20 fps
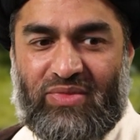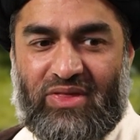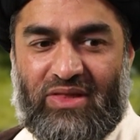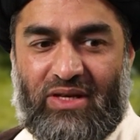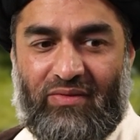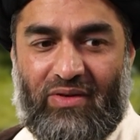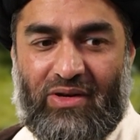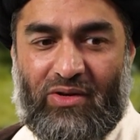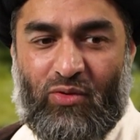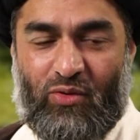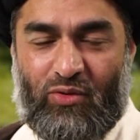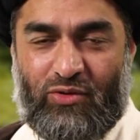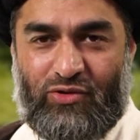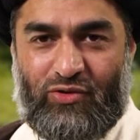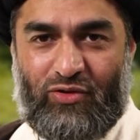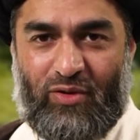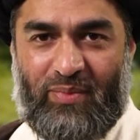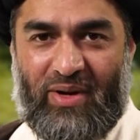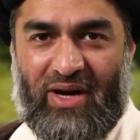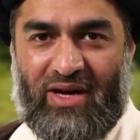they will
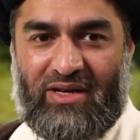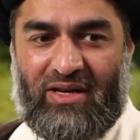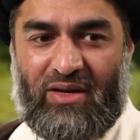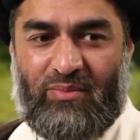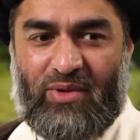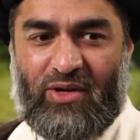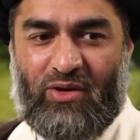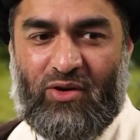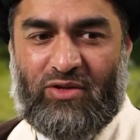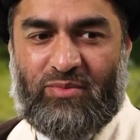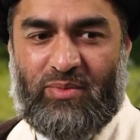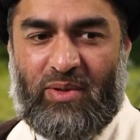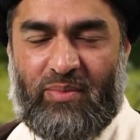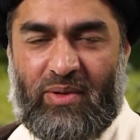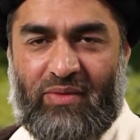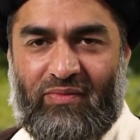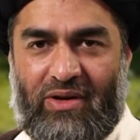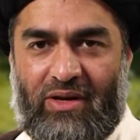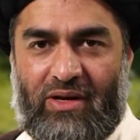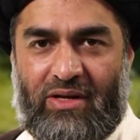cause you a bad name because
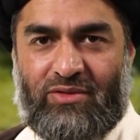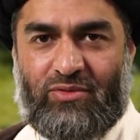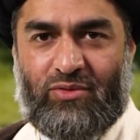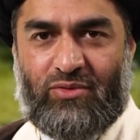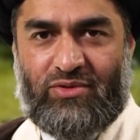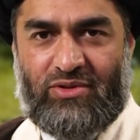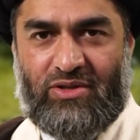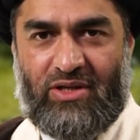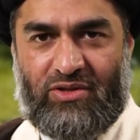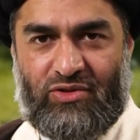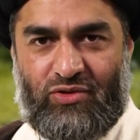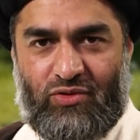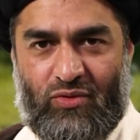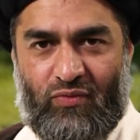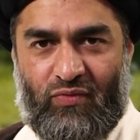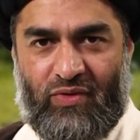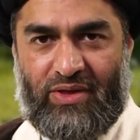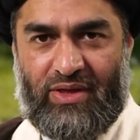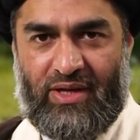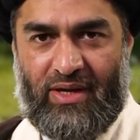people will associate
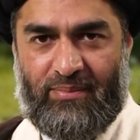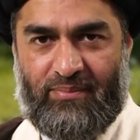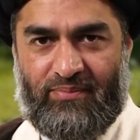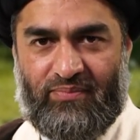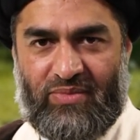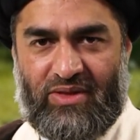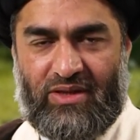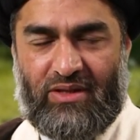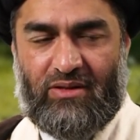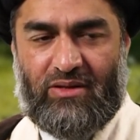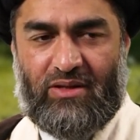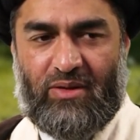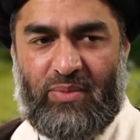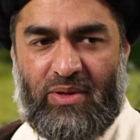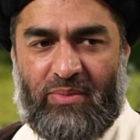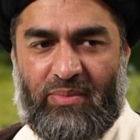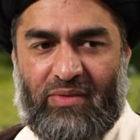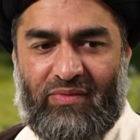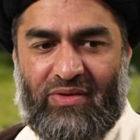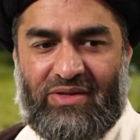you with them. The
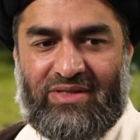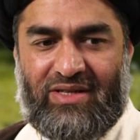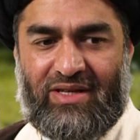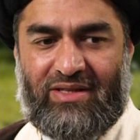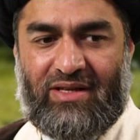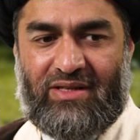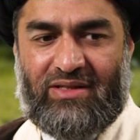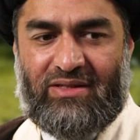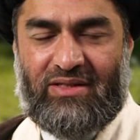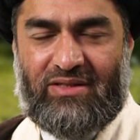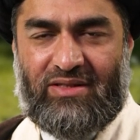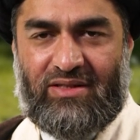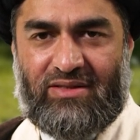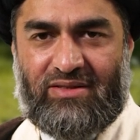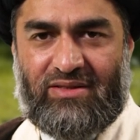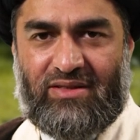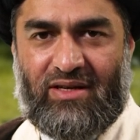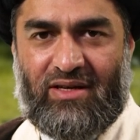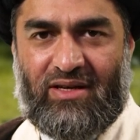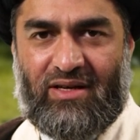people will say that this
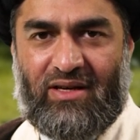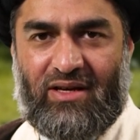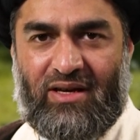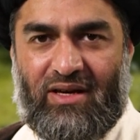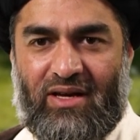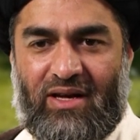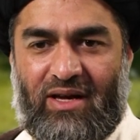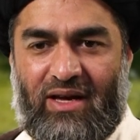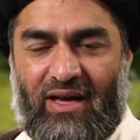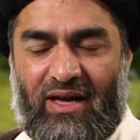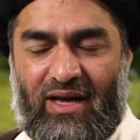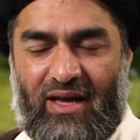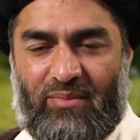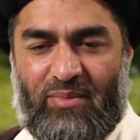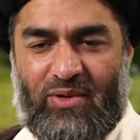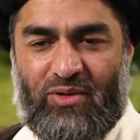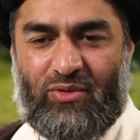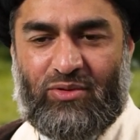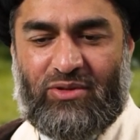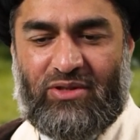is the
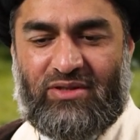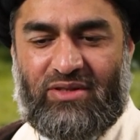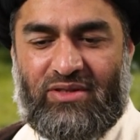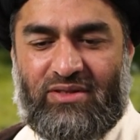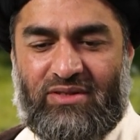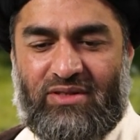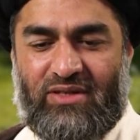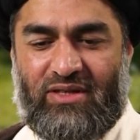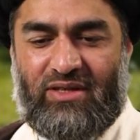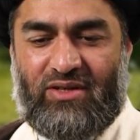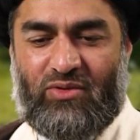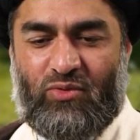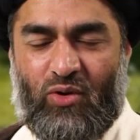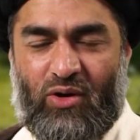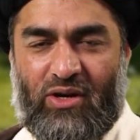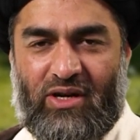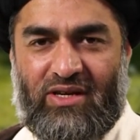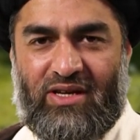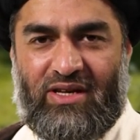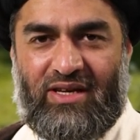habit or this is the
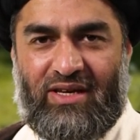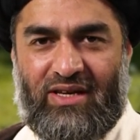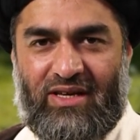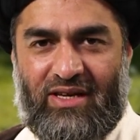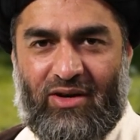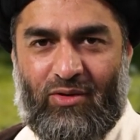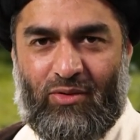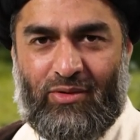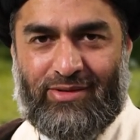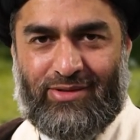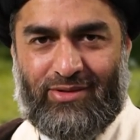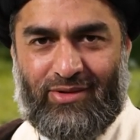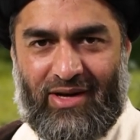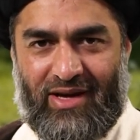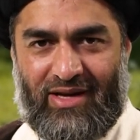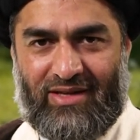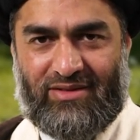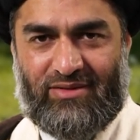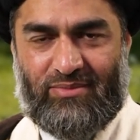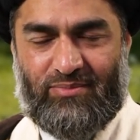quality he also
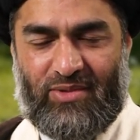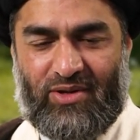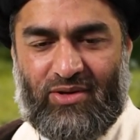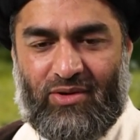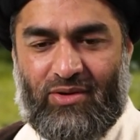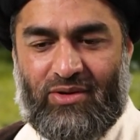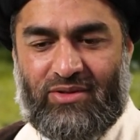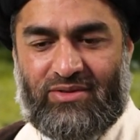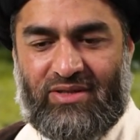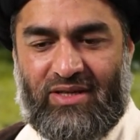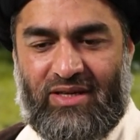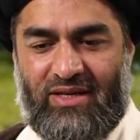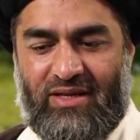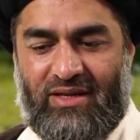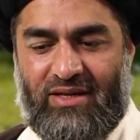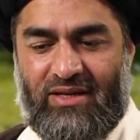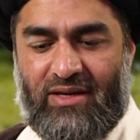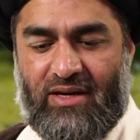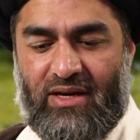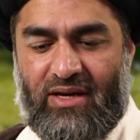has, because
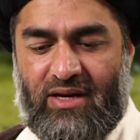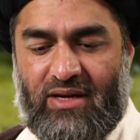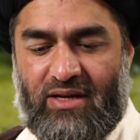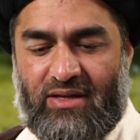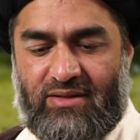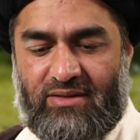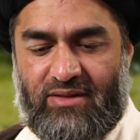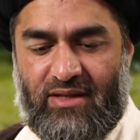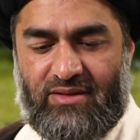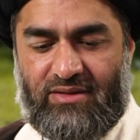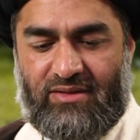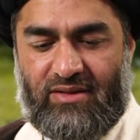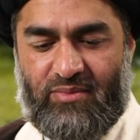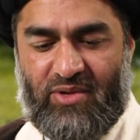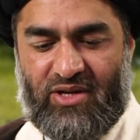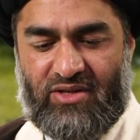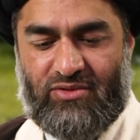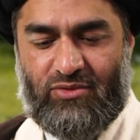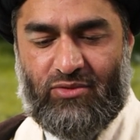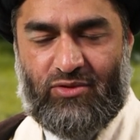he sits
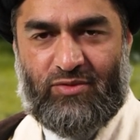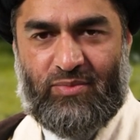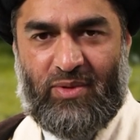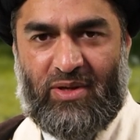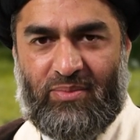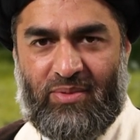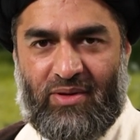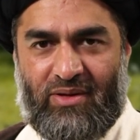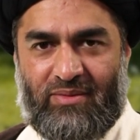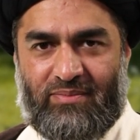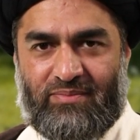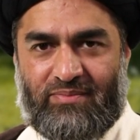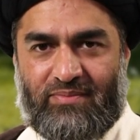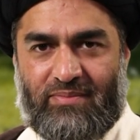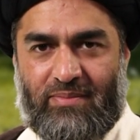amongst those people.